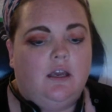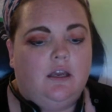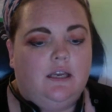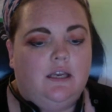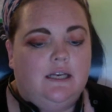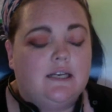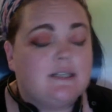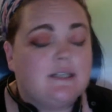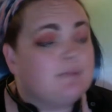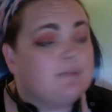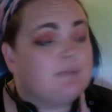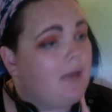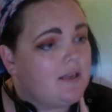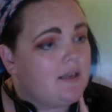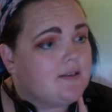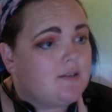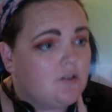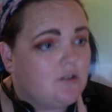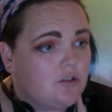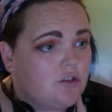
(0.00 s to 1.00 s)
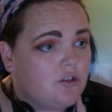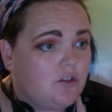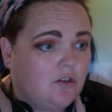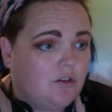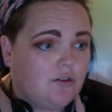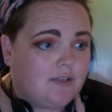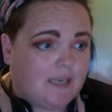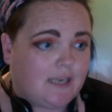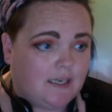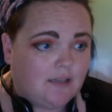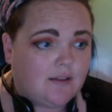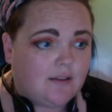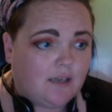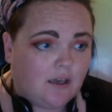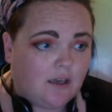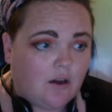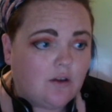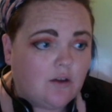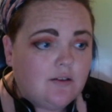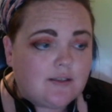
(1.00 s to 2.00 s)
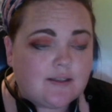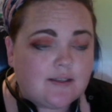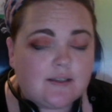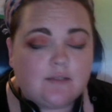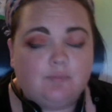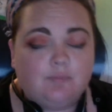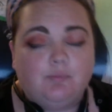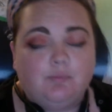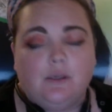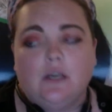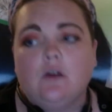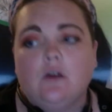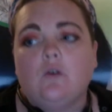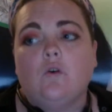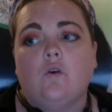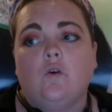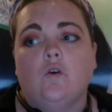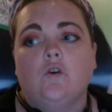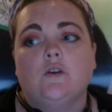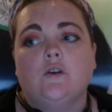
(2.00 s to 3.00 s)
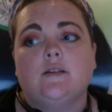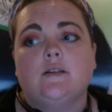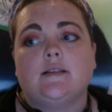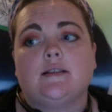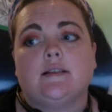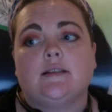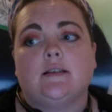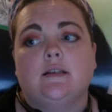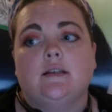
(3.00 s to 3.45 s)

it is best not to use anything else, because